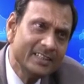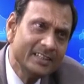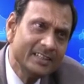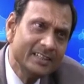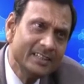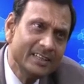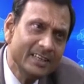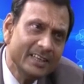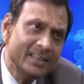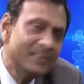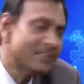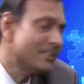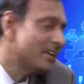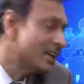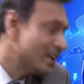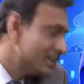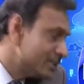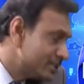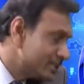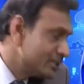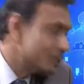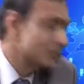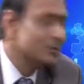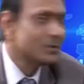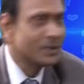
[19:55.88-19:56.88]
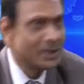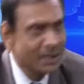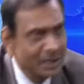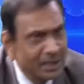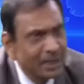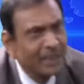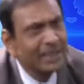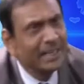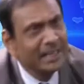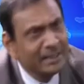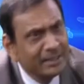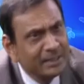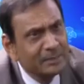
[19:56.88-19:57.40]
in relation to the
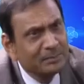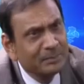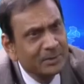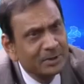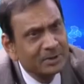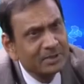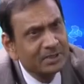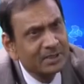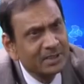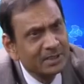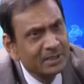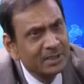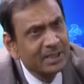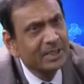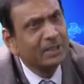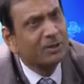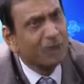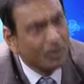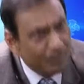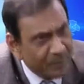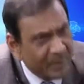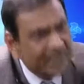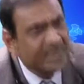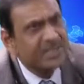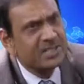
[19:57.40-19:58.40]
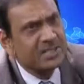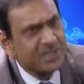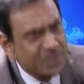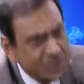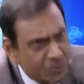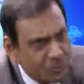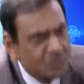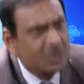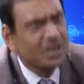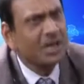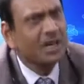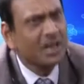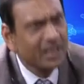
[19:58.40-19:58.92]
unhealthy person, in comparison to
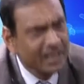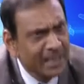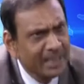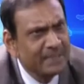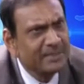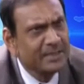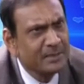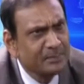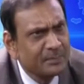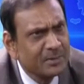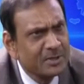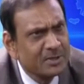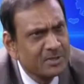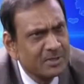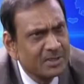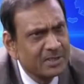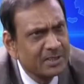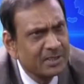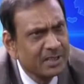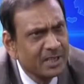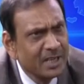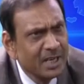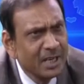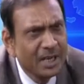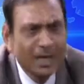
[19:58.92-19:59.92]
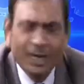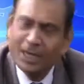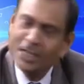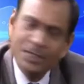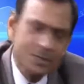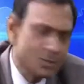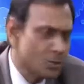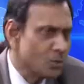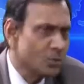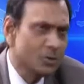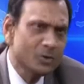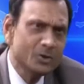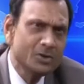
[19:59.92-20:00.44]
the unhealthy person.
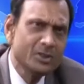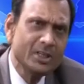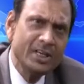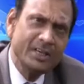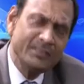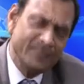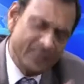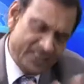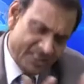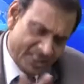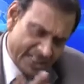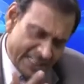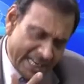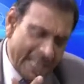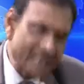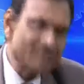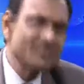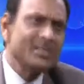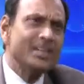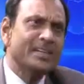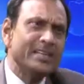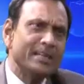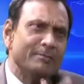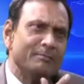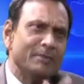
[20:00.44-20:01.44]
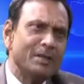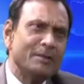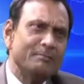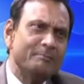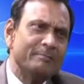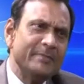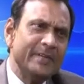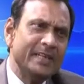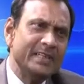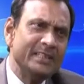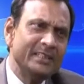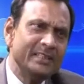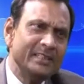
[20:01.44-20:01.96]
So even the national
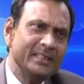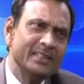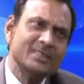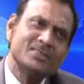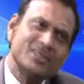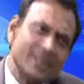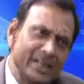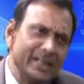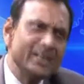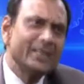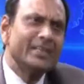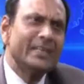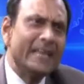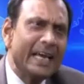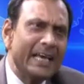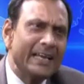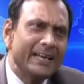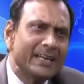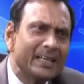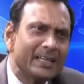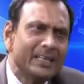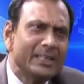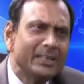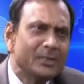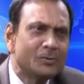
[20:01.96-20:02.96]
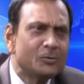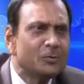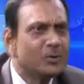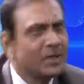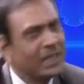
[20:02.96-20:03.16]
development is linked directly to the